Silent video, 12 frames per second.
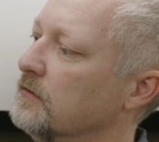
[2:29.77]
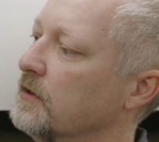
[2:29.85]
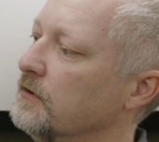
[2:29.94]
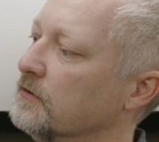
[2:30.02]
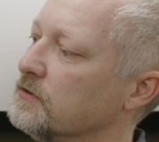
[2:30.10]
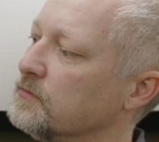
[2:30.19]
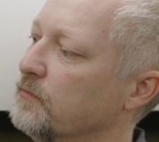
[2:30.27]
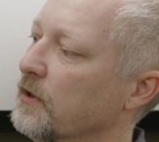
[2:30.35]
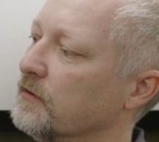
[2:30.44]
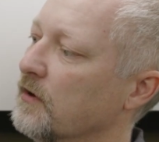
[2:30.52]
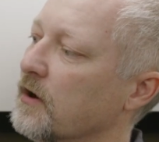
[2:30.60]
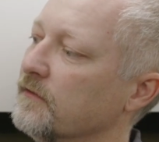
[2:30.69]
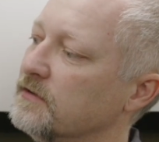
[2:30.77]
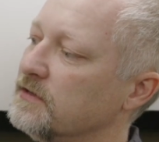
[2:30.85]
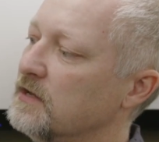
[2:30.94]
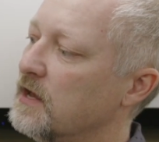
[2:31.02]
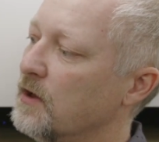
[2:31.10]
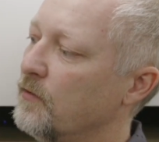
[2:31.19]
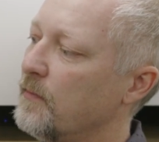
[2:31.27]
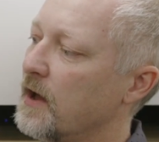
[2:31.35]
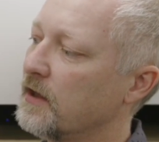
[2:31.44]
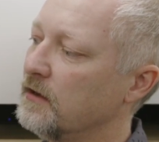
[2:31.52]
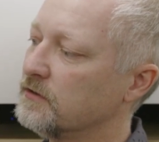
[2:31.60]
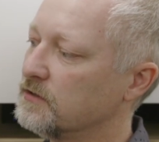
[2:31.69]
then you'll just plug the RVC cable
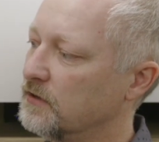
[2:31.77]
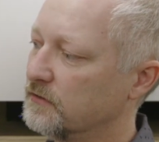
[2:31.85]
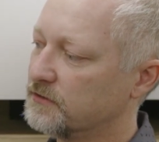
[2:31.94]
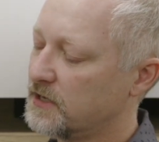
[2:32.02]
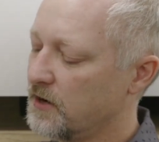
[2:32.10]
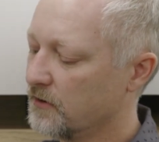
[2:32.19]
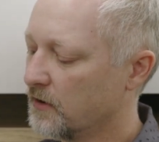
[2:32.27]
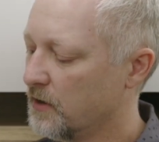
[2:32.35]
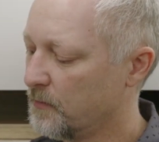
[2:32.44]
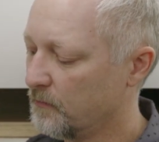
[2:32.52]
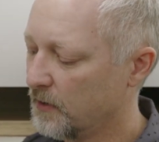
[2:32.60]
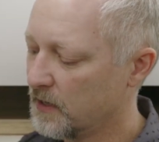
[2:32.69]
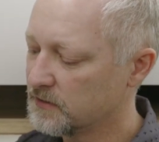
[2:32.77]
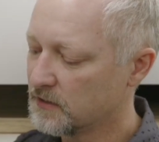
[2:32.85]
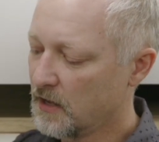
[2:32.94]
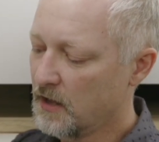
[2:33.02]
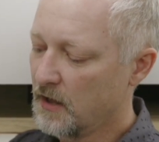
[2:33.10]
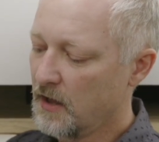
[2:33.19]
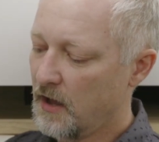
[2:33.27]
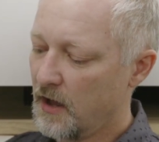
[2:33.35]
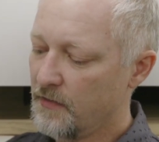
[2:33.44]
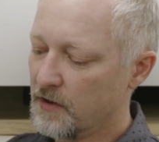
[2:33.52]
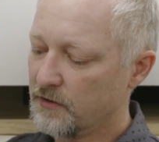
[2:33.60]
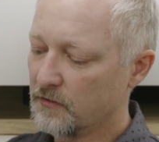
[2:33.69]
back in. You'll hear it clip in place,
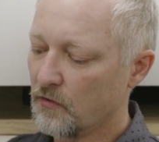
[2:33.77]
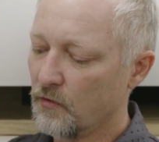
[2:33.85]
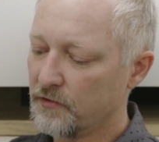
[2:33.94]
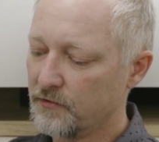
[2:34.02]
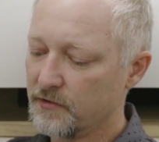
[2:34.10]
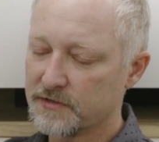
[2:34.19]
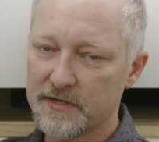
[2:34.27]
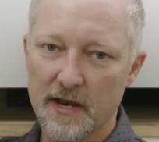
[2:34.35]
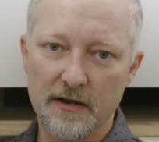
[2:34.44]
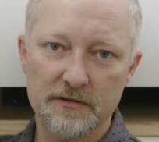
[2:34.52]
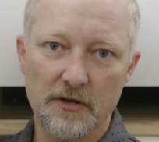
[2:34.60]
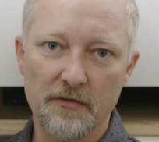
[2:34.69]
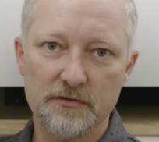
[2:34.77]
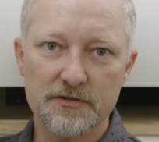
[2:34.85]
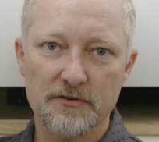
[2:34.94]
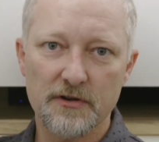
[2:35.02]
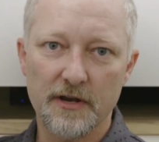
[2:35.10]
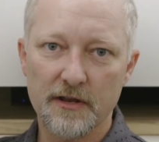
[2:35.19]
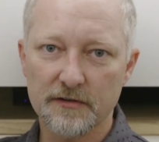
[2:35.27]
and then you'll go through the settings on the screen.